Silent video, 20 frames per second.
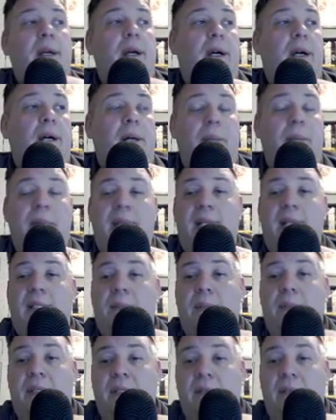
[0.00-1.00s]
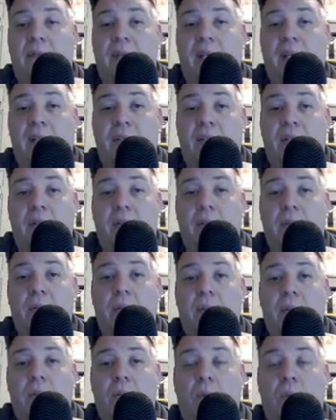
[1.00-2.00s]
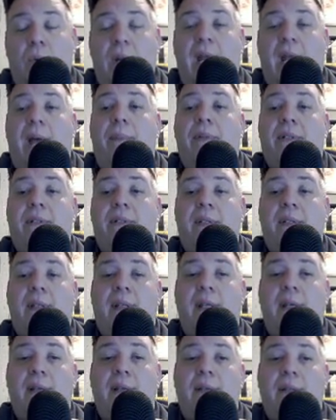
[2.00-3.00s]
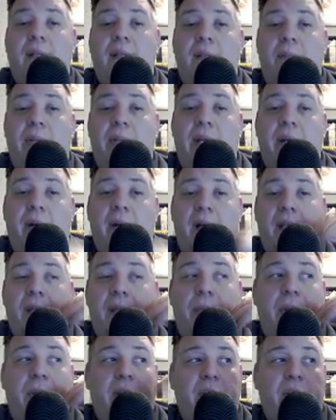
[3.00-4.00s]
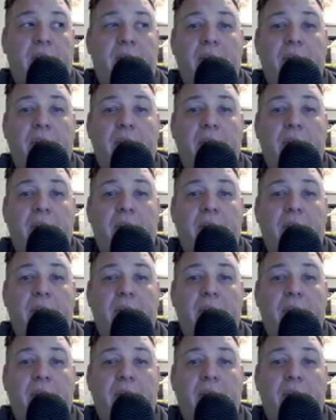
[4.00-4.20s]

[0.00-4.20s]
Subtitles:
and that's specific to what happens to the player on the pitch in